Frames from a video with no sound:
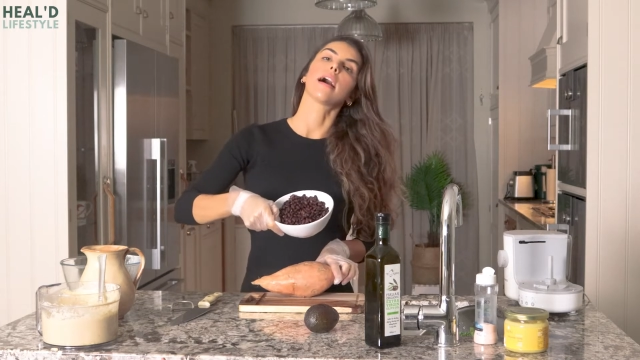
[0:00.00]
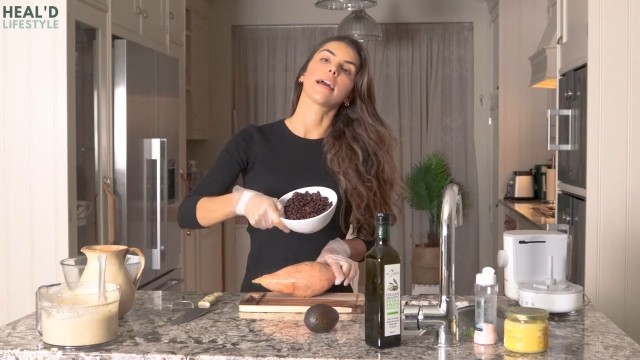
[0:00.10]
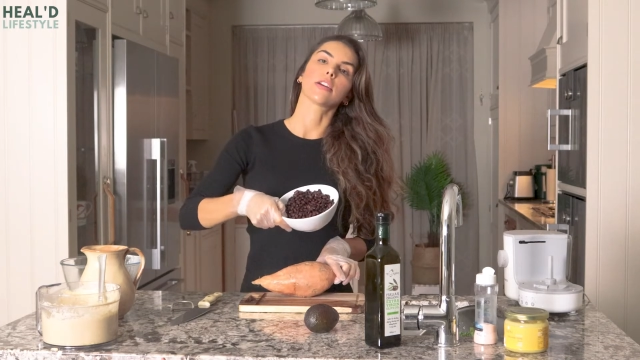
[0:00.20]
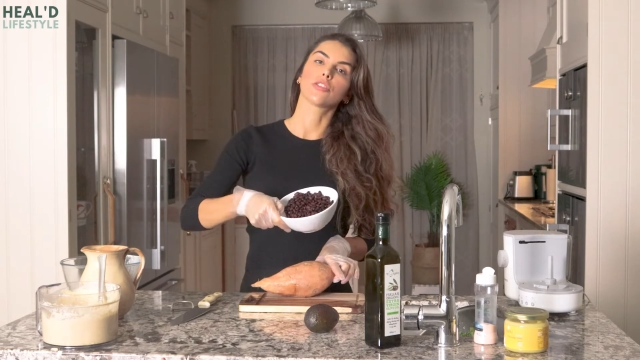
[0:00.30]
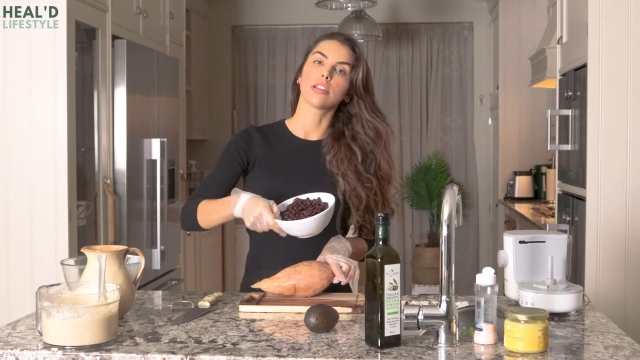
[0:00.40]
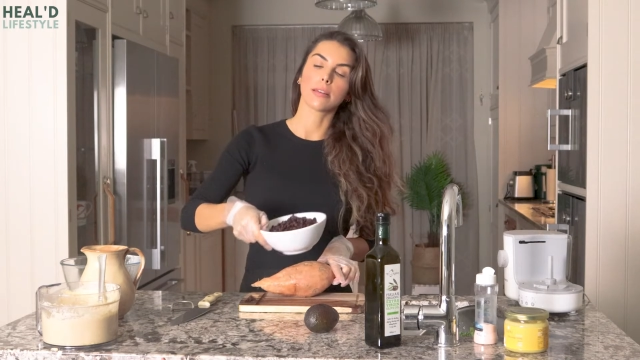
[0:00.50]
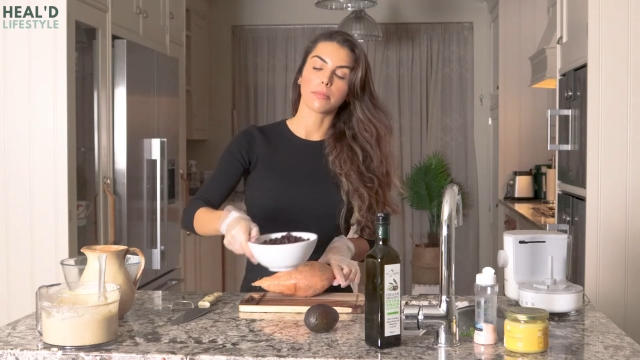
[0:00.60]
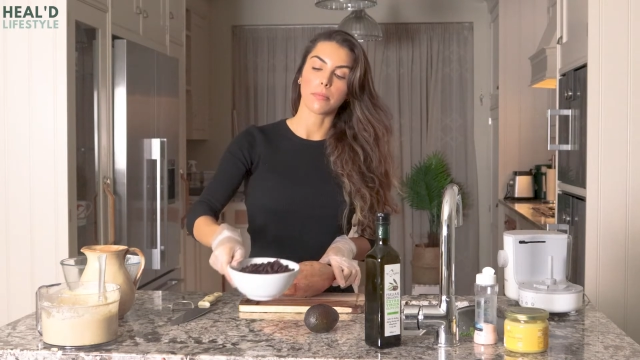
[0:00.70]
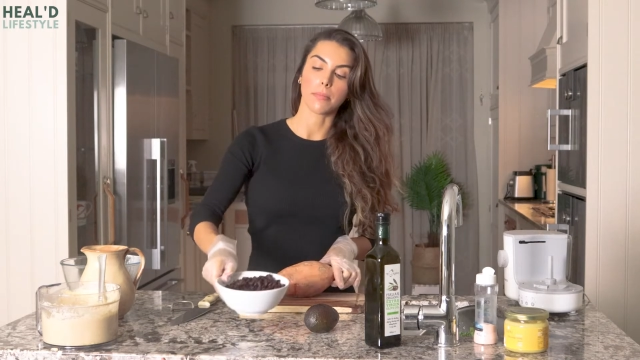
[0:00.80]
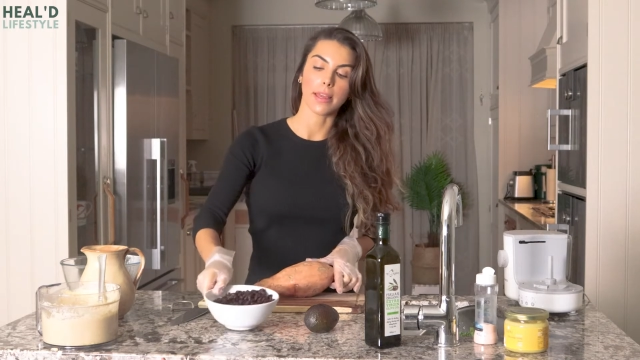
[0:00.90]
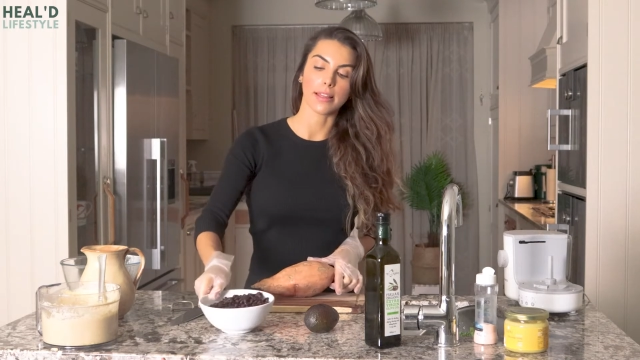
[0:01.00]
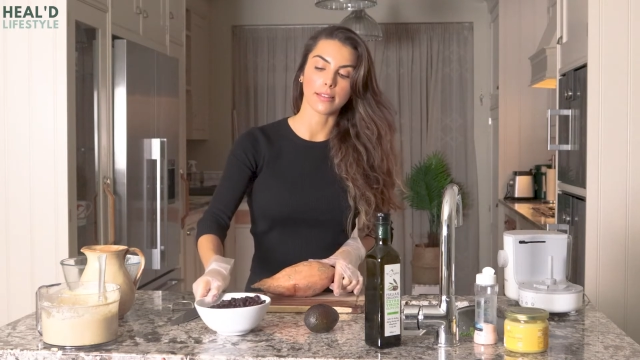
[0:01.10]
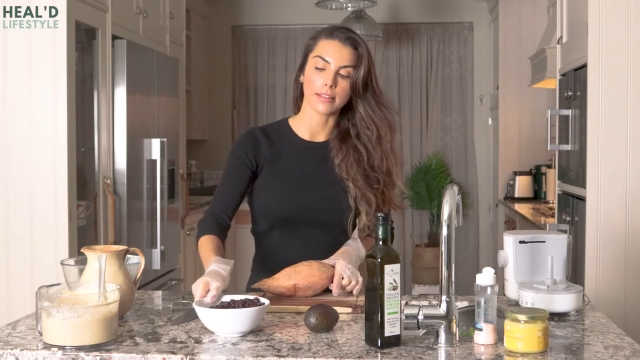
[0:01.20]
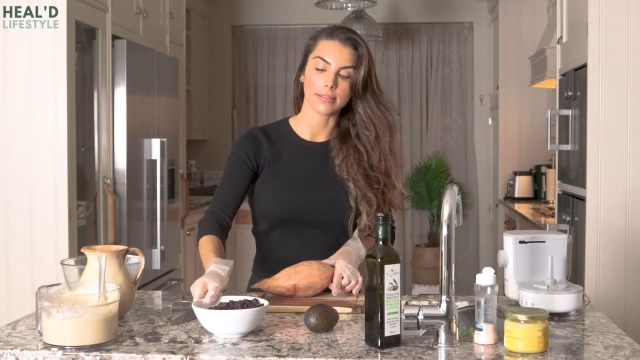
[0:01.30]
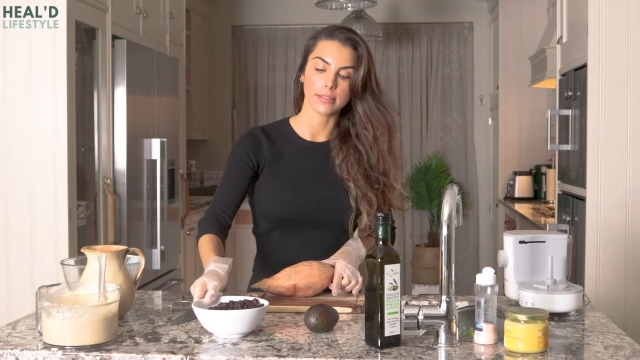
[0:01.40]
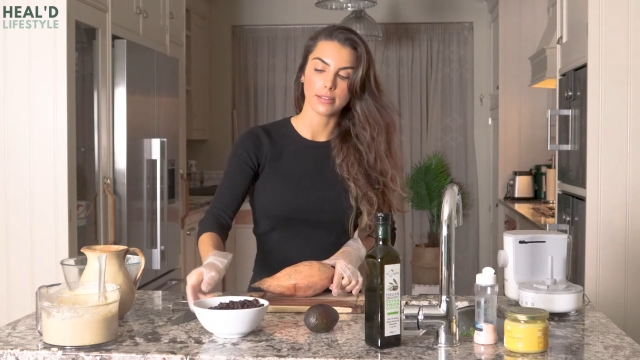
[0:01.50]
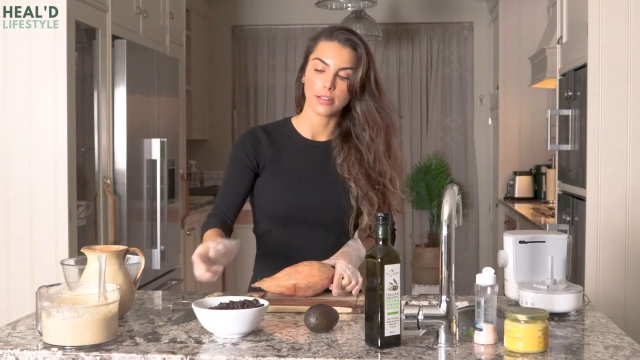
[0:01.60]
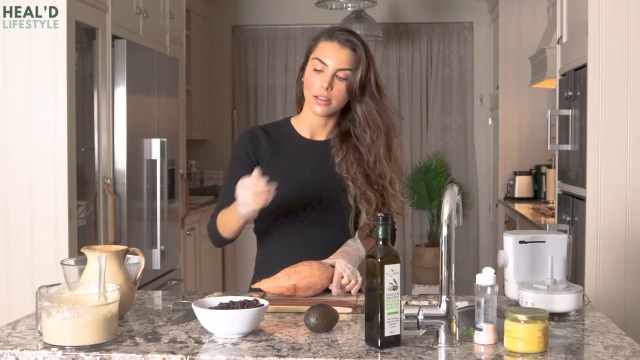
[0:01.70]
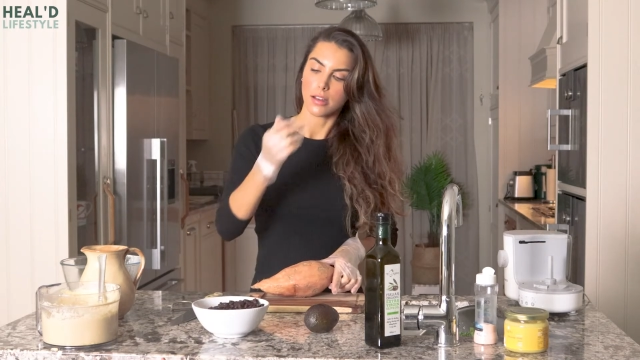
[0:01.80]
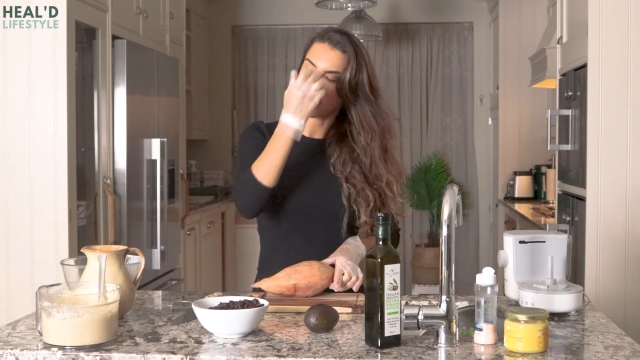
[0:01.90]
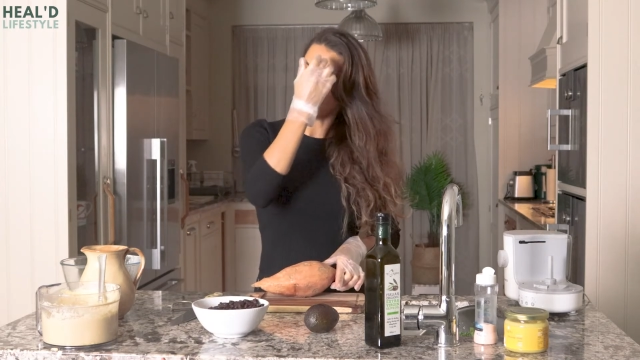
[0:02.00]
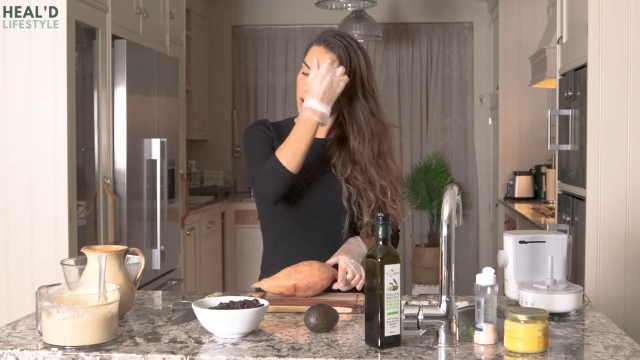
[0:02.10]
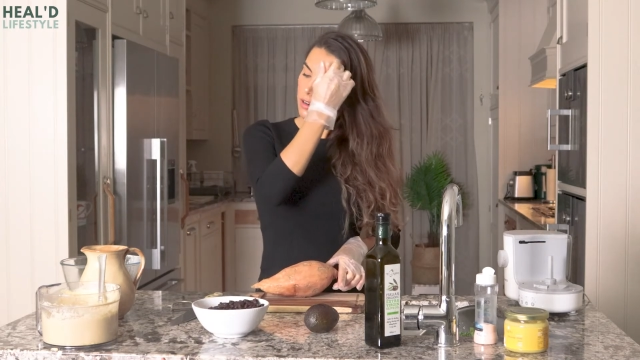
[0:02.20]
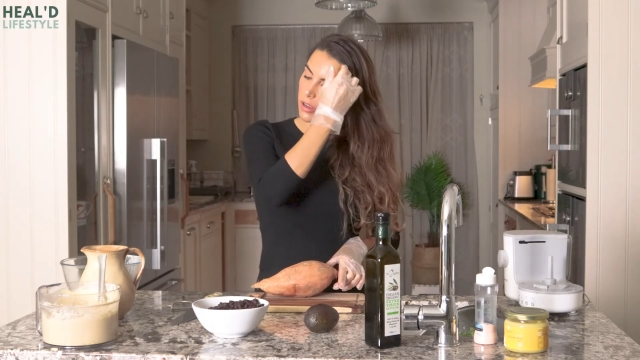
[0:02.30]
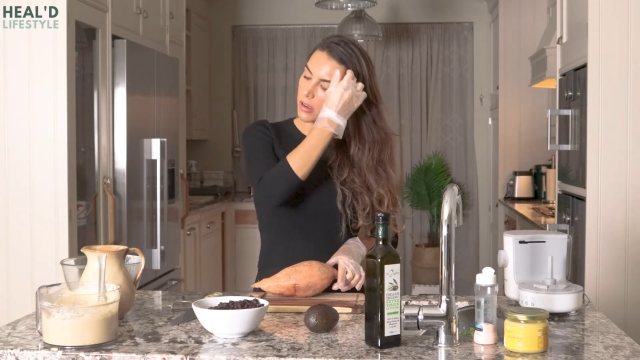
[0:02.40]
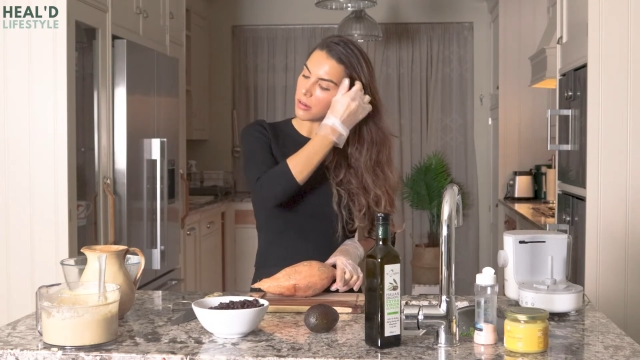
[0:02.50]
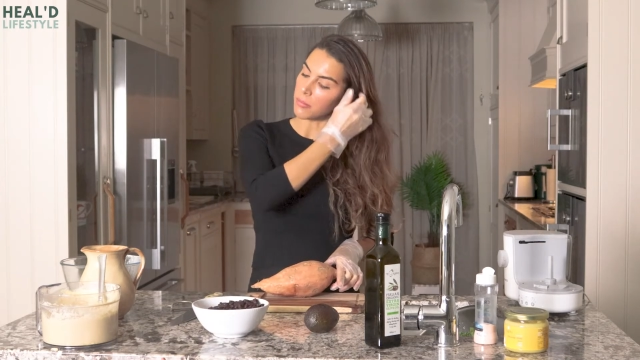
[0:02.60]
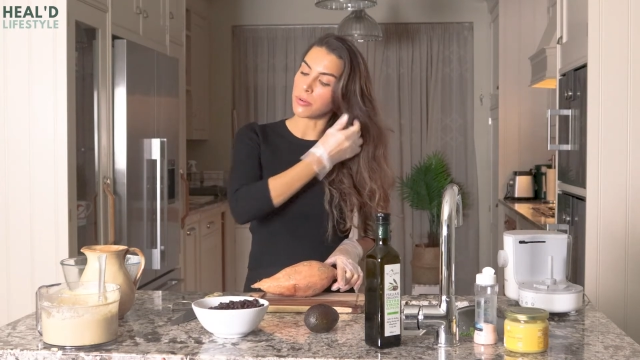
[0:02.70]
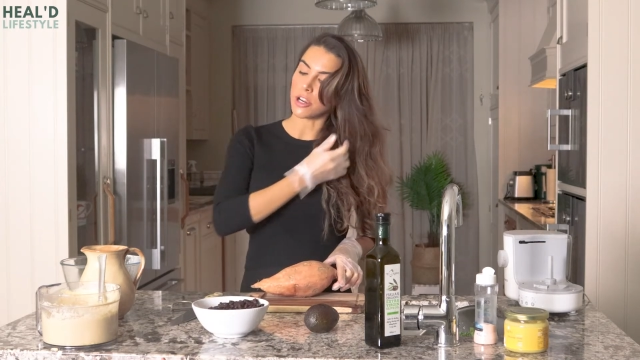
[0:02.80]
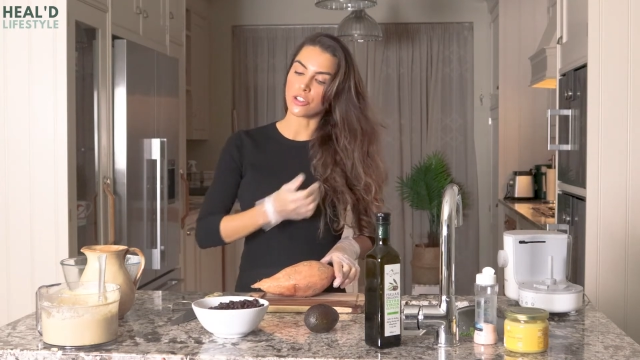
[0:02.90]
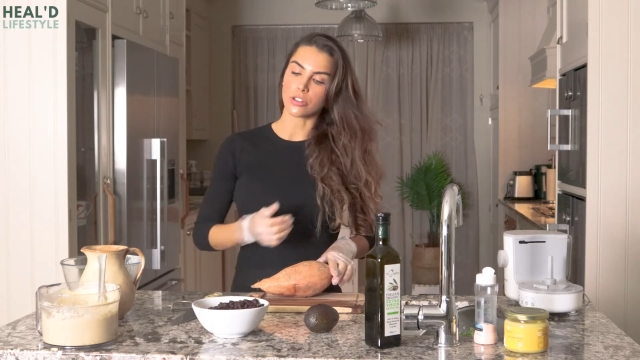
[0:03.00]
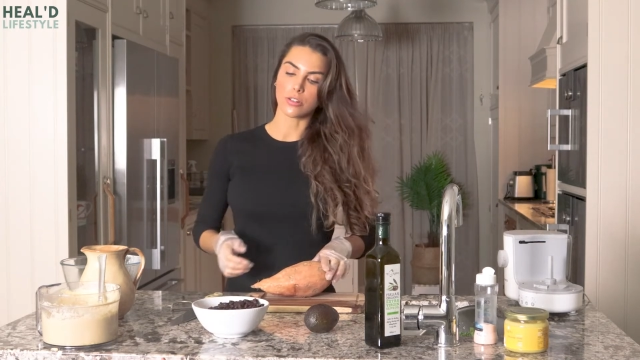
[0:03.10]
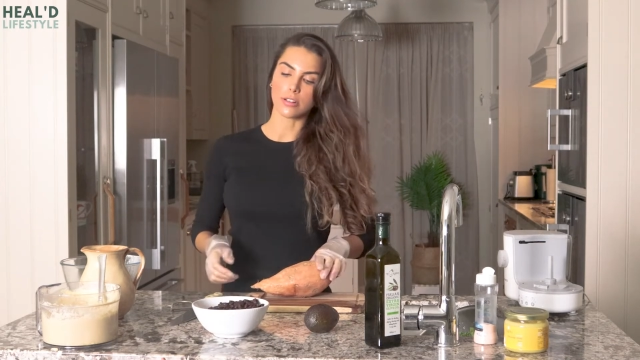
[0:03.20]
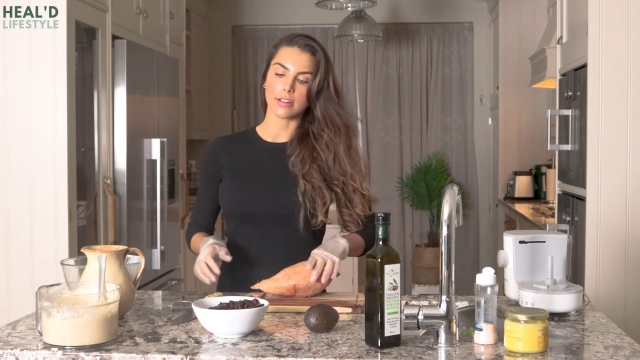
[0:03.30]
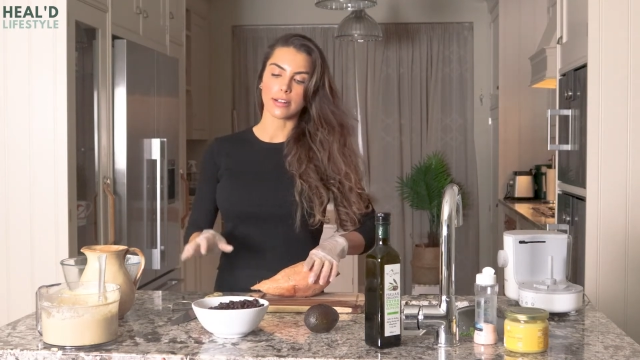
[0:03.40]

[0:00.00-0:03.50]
I actually made it on a pressure cooker.